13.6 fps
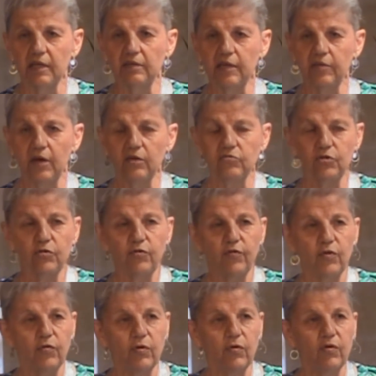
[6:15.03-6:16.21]
Now, those of
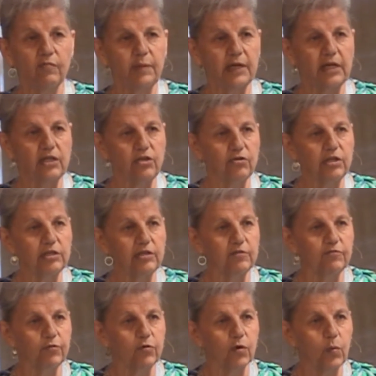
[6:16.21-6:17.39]
you who have been in Unity
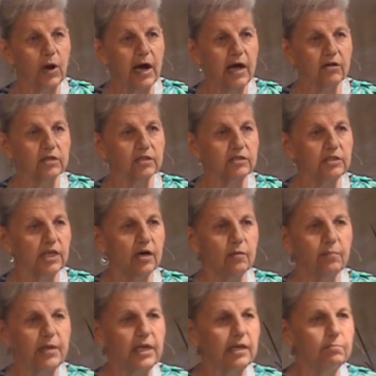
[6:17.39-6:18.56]
for a while could tell
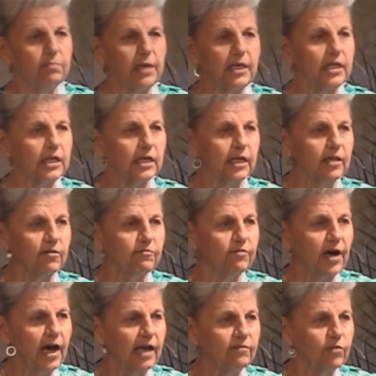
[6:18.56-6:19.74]
me immediately the
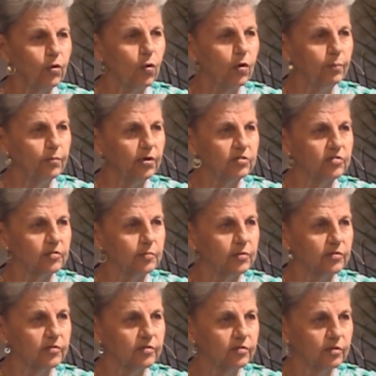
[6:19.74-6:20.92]
5 core
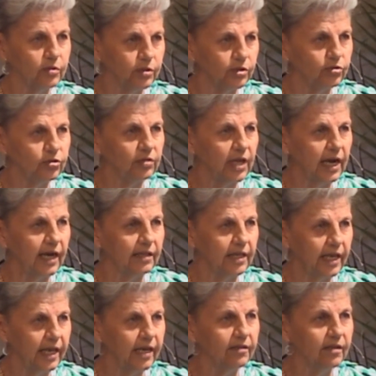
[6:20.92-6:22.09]
principles. Could you not?
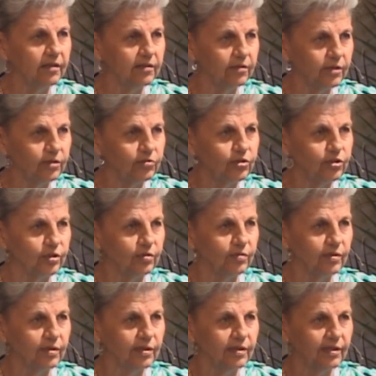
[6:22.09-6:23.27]
Ed, couldn't you?
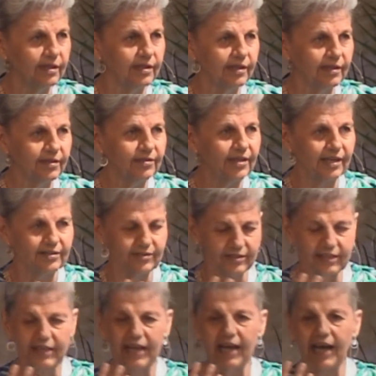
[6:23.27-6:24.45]

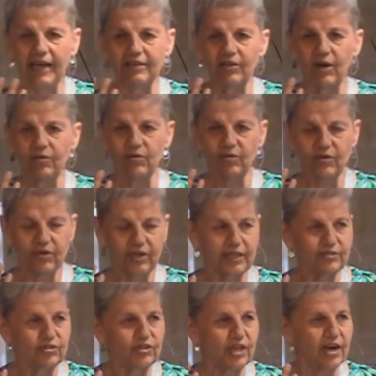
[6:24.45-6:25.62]
Yes, I know you could.
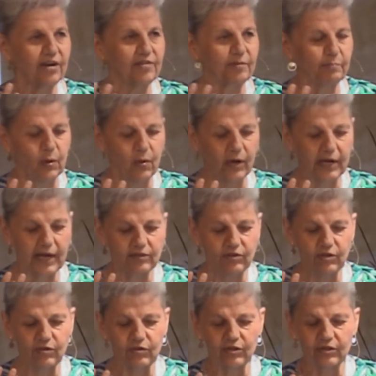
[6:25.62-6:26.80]
As chair of the board, I
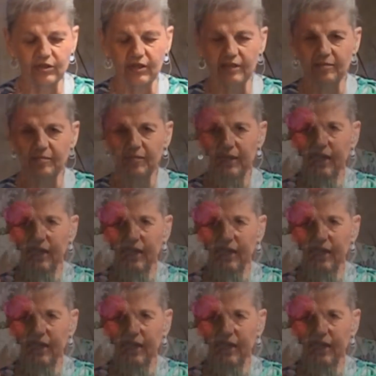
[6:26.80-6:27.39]
knew you could.